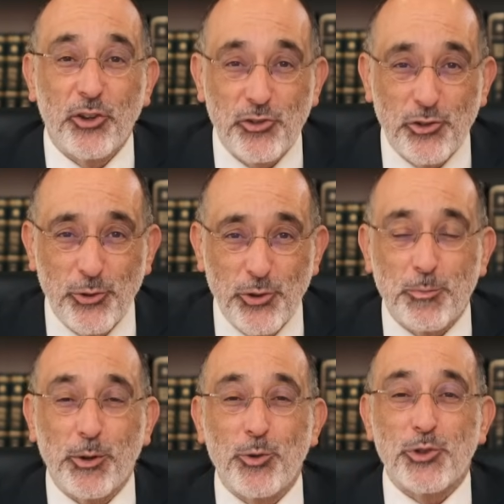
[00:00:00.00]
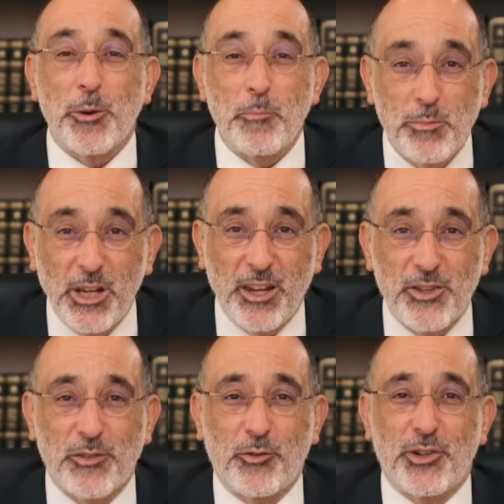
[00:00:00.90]
Jews, but also
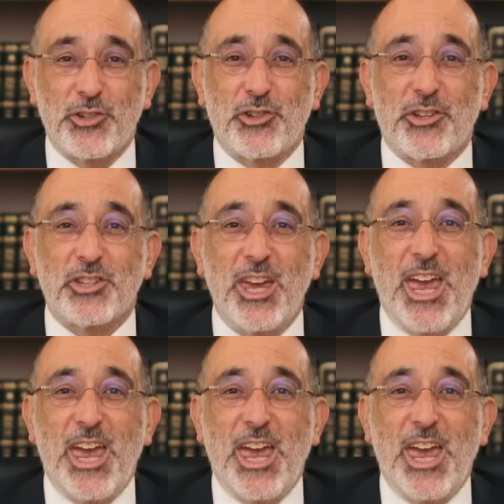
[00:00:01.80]
millions of Christians,